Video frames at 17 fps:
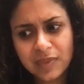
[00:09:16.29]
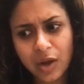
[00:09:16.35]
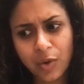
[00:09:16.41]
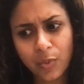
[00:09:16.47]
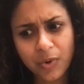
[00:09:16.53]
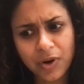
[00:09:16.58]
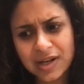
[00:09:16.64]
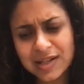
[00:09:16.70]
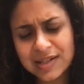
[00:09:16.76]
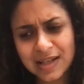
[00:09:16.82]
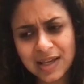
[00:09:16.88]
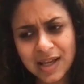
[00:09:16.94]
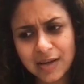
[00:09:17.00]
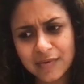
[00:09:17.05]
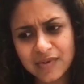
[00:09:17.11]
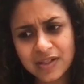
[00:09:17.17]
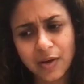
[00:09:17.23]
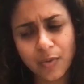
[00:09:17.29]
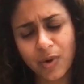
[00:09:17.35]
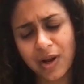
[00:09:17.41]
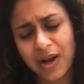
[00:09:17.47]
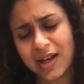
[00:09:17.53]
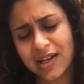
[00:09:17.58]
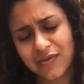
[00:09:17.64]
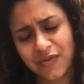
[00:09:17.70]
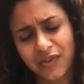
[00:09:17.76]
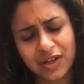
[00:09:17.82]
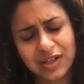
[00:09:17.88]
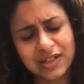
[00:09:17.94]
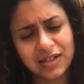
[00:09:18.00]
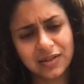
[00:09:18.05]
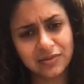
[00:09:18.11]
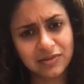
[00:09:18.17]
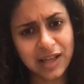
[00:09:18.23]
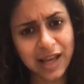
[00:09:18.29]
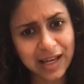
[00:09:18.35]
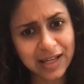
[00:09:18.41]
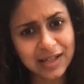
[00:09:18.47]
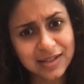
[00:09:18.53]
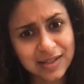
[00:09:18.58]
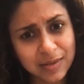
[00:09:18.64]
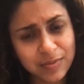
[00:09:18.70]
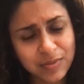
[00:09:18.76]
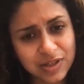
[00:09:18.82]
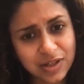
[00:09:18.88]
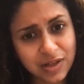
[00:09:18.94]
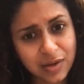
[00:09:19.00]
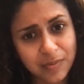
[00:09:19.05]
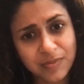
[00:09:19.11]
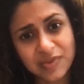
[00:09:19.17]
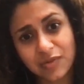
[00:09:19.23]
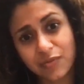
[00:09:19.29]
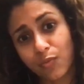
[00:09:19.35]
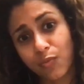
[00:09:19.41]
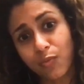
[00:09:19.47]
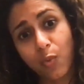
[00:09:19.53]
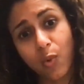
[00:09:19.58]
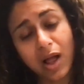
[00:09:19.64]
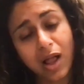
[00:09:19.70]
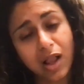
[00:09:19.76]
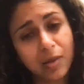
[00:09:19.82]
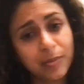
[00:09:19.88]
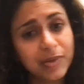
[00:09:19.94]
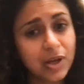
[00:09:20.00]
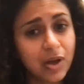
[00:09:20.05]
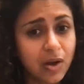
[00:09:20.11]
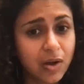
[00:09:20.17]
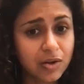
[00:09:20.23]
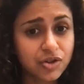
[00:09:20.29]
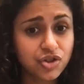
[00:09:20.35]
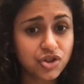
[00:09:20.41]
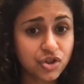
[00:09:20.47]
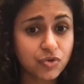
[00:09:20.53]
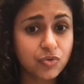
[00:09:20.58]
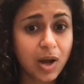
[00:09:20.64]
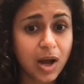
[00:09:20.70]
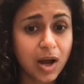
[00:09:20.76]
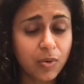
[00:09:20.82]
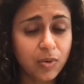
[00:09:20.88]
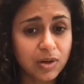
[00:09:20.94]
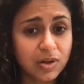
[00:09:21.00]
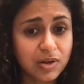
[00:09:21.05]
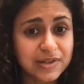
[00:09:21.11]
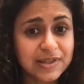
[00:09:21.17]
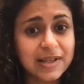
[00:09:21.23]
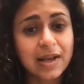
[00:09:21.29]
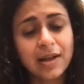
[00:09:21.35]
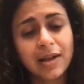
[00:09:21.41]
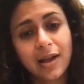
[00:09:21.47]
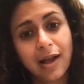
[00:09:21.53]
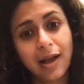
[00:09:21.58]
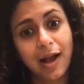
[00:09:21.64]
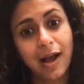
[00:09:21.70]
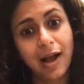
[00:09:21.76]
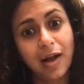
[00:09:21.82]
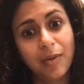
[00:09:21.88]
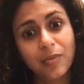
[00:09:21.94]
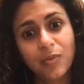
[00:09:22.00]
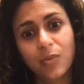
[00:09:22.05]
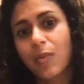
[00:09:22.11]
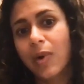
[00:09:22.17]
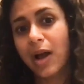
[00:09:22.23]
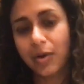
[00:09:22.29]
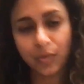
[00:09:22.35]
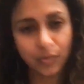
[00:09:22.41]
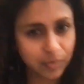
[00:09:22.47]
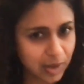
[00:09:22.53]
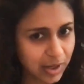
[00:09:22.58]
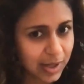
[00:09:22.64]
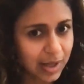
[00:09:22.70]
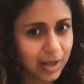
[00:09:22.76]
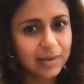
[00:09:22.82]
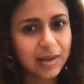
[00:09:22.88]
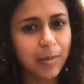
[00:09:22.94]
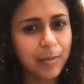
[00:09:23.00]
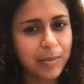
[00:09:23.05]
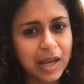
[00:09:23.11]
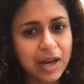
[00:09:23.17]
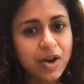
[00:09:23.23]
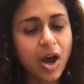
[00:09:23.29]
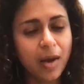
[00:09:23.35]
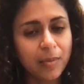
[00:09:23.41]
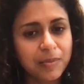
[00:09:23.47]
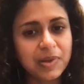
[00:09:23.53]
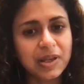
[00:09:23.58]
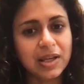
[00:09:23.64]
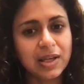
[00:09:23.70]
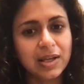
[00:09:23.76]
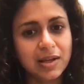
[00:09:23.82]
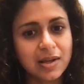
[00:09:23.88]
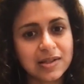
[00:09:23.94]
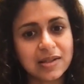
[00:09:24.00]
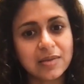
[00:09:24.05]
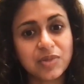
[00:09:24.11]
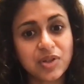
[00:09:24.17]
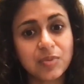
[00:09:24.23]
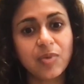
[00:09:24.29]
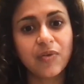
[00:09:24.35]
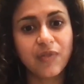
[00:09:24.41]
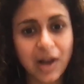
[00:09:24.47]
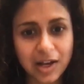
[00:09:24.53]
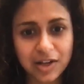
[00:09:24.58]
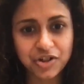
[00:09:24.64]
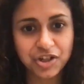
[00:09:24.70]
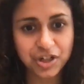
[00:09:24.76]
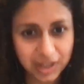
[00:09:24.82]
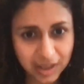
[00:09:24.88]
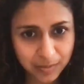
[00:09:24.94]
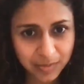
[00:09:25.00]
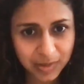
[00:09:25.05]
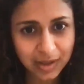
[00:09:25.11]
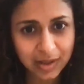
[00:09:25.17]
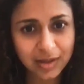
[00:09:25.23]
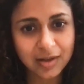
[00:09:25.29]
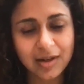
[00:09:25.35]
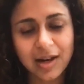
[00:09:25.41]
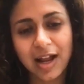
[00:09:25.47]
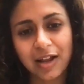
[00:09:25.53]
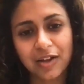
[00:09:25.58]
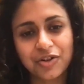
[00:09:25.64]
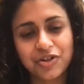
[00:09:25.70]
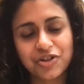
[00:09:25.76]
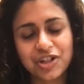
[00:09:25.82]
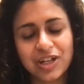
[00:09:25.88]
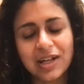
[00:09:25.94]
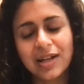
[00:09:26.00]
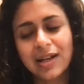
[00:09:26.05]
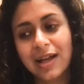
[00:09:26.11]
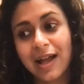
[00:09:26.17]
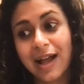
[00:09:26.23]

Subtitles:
Whereas if someone has very delayed symptoms, well beyond 2 hours, again, that may not be a symptom of IgE mediated allergy.